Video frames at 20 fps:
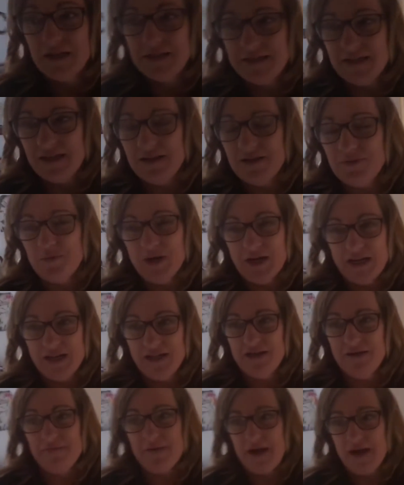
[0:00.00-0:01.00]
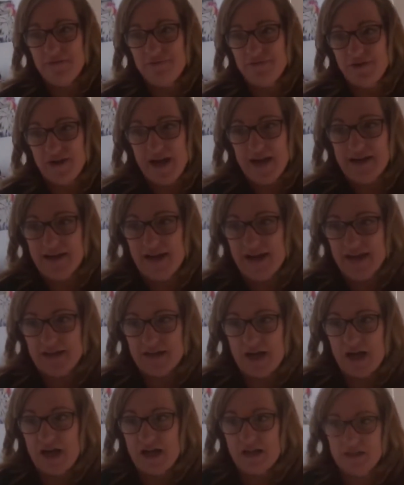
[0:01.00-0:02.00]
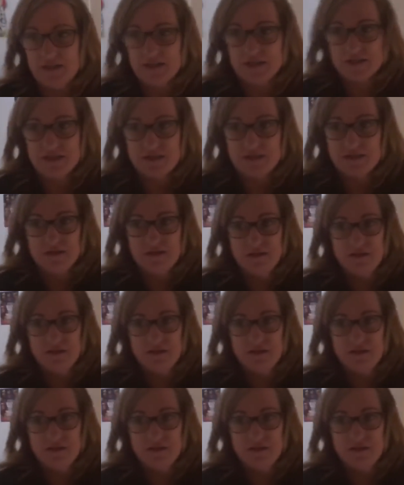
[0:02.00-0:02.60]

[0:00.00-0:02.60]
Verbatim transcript: Dylan, what can you buy for ninety nine dollars?